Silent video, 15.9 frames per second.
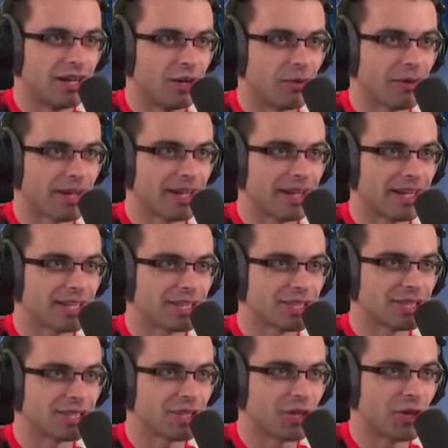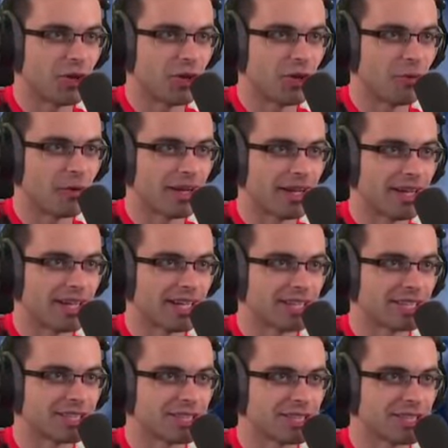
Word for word: Oh my gosh, all the way from the top.